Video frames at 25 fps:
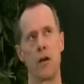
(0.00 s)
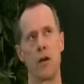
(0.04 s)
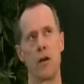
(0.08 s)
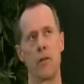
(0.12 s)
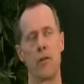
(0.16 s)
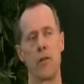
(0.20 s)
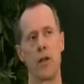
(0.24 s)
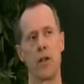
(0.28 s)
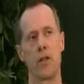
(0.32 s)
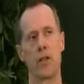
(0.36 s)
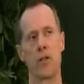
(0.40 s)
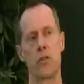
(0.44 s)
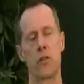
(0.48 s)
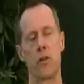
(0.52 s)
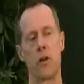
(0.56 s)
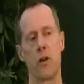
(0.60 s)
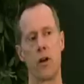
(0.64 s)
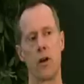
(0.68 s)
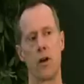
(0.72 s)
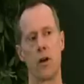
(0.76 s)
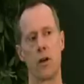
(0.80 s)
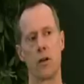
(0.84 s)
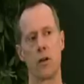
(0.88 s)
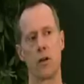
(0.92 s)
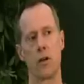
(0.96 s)
very
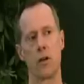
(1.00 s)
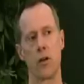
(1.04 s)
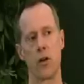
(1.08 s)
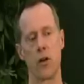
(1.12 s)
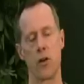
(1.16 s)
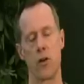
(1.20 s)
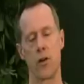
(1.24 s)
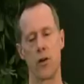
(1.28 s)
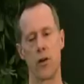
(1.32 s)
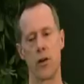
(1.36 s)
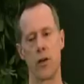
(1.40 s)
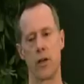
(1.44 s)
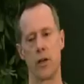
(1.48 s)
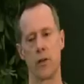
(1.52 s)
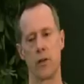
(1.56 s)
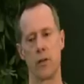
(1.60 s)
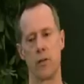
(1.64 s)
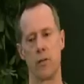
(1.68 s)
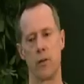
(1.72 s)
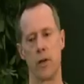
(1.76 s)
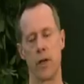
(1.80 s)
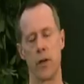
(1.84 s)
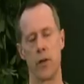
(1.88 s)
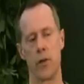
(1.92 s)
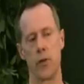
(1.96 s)
strong current
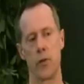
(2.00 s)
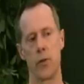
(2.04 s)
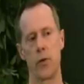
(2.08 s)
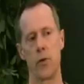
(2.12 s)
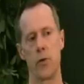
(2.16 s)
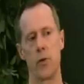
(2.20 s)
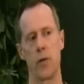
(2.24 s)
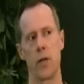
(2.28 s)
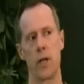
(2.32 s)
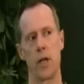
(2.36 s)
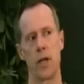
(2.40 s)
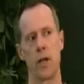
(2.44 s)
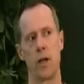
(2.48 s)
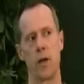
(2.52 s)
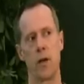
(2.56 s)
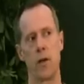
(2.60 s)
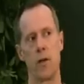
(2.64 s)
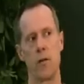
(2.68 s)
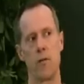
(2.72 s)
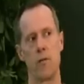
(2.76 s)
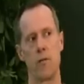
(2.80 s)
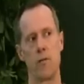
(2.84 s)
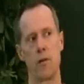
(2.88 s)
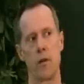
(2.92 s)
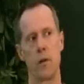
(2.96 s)
running through it
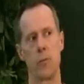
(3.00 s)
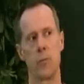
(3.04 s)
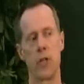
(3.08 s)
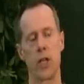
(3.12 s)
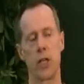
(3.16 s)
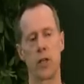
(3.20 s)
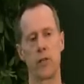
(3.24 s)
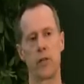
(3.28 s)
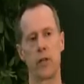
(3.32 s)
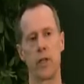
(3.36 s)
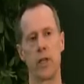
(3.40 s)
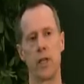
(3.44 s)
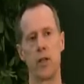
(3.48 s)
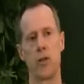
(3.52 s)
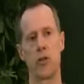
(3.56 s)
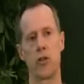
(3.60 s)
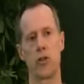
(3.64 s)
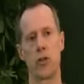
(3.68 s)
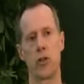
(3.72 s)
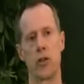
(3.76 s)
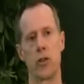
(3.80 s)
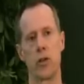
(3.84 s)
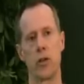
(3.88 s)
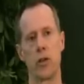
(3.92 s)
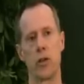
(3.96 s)
of
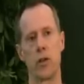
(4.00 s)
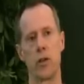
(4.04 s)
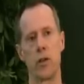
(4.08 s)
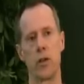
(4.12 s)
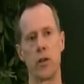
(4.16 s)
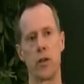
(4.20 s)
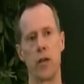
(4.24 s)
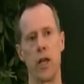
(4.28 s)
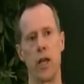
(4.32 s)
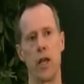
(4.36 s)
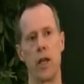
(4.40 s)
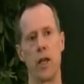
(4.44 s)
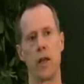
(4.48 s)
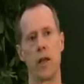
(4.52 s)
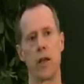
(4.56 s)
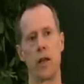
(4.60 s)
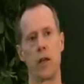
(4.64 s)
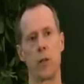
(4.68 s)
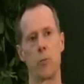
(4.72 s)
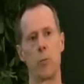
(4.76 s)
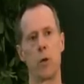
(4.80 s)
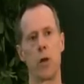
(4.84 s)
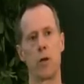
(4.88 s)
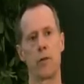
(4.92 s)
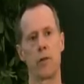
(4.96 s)
objectification and
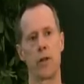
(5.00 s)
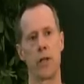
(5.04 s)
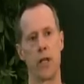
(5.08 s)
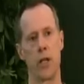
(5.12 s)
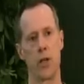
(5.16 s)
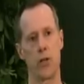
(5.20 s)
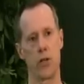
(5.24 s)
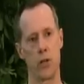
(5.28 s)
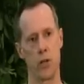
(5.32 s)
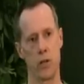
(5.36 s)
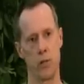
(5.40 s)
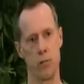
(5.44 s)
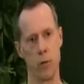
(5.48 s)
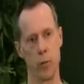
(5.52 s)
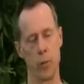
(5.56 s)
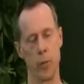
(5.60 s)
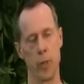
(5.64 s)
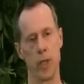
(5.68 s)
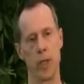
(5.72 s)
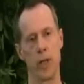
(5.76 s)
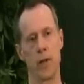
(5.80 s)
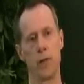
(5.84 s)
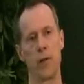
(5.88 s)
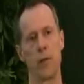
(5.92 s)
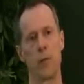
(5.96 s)
commodification of women
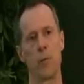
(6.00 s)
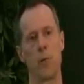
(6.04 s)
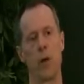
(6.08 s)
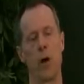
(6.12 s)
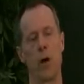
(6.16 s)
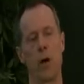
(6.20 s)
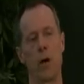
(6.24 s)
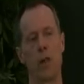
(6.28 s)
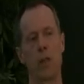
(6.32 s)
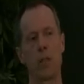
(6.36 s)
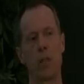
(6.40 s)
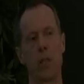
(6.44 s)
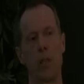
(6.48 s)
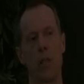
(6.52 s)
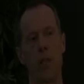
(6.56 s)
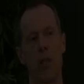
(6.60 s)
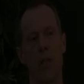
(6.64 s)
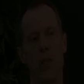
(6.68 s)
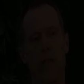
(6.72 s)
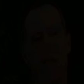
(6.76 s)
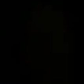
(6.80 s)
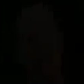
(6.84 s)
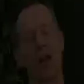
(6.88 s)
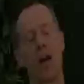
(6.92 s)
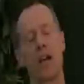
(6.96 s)
and their bodies.
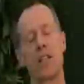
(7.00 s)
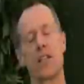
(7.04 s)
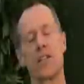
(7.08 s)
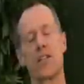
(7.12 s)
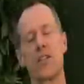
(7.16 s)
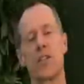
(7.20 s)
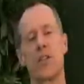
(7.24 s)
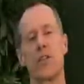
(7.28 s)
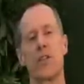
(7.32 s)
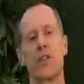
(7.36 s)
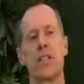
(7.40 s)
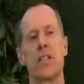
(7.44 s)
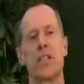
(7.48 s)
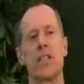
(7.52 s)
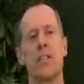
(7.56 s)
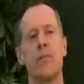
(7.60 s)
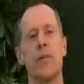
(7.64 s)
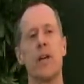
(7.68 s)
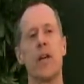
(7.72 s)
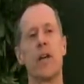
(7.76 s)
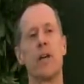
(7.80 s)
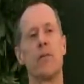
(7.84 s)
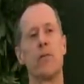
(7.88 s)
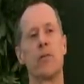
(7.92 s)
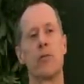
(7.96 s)
Lots of services
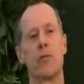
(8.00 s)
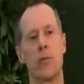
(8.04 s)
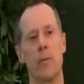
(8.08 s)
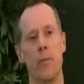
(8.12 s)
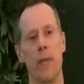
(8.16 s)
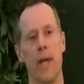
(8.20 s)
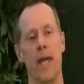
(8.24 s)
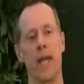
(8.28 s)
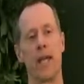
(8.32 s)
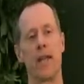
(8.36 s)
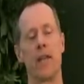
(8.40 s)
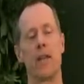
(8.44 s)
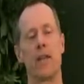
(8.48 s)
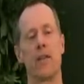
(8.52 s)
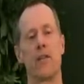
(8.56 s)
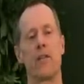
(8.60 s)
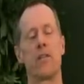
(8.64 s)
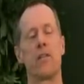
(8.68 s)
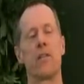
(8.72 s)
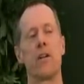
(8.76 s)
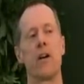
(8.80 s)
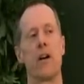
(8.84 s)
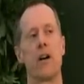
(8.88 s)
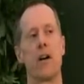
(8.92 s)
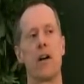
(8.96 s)
available for men.
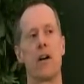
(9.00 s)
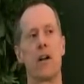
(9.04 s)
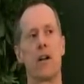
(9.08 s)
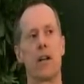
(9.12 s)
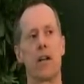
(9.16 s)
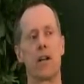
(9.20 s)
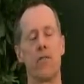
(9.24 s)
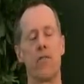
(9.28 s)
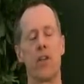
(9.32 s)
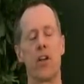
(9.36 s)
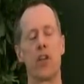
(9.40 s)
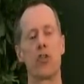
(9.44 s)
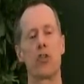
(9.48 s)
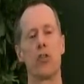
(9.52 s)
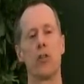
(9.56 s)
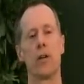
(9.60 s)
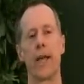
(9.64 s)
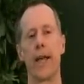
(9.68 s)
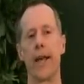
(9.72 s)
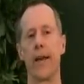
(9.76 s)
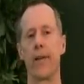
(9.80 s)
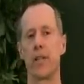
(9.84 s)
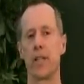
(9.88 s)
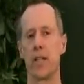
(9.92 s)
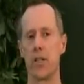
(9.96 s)
There are conventional
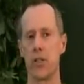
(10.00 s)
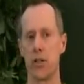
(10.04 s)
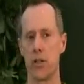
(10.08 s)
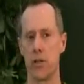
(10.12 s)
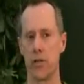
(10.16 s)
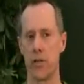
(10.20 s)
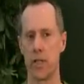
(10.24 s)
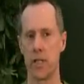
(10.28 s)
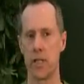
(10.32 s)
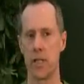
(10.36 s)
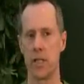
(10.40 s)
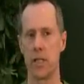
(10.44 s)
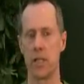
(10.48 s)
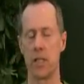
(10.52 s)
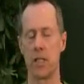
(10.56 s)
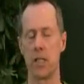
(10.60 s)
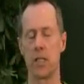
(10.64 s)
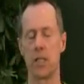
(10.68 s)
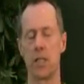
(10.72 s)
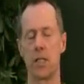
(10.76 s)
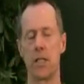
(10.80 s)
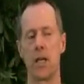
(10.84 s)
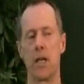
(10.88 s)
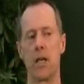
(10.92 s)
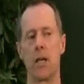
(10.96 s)
counseling
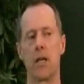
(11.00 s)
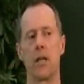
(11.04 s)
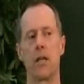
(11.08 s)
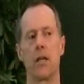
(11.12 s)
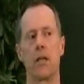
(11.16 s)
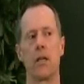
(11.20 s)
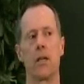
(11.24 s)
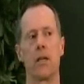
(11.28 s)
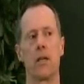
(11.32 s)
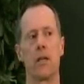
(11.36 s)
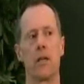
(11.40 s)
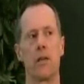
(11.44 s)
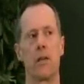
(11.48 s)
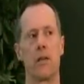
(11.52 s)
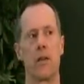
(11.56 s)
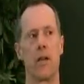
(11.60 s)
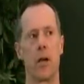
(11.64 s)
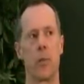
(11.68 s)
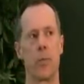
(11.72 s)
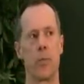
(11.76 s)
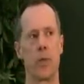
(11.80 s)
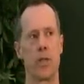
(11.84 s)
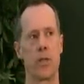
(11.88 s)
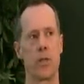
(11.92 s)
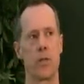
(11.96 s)
services,
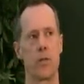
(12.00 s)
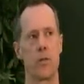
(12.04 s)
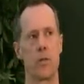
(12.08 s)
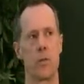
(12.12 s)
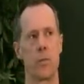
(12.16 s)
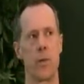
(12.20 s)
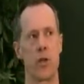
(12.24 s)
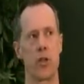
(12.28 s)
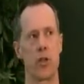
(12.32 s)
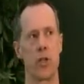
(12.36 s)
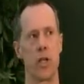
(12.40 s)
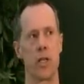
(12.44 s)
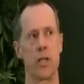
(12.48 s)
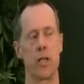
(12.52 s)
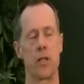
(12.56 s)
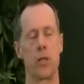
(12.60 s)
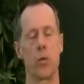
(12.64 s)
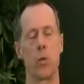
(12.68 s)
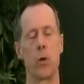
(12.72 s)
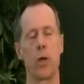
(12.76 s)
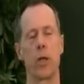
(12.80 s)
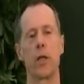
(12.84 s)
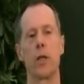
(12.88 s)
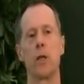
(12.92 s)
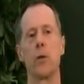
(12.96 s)
therapists who specialize in
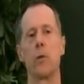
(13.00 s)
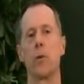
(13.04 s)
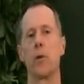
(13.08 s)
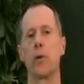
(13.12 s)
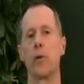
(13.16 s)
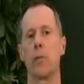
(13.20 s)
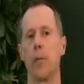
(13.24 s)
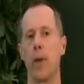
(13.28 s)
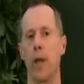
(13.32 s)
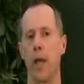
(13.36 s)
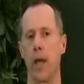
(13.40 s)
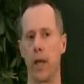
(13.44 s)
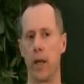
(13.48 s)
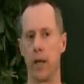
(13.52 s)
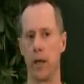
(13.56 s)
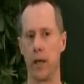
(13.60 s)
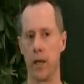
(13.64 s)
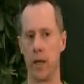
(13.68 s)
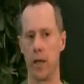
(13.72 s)
working with men,